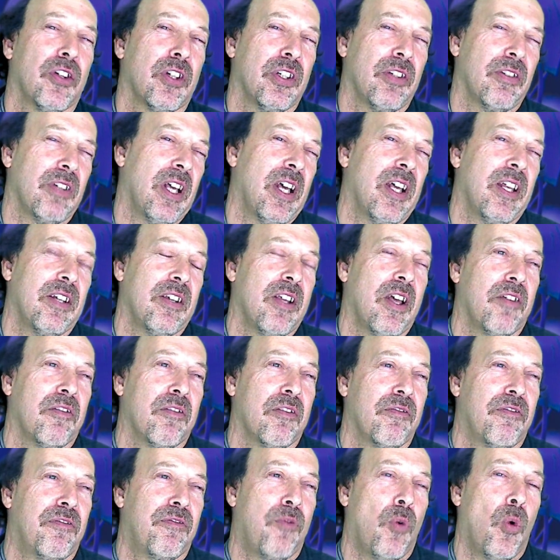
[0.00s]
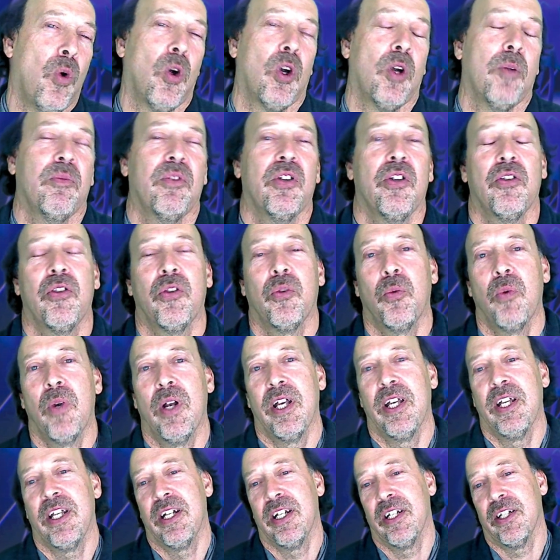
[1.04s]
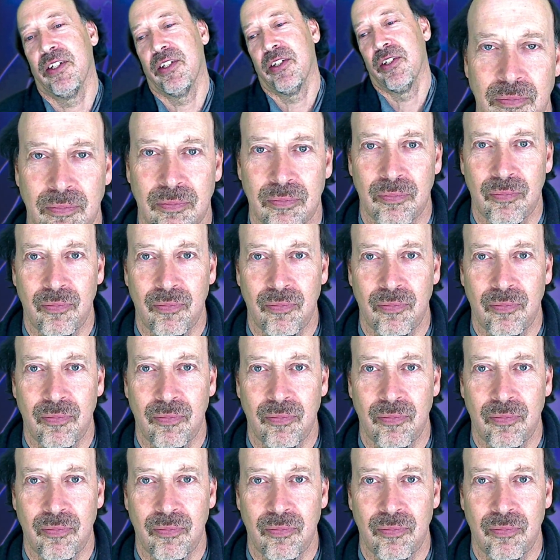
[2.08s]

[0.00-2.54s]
and formed the way it is?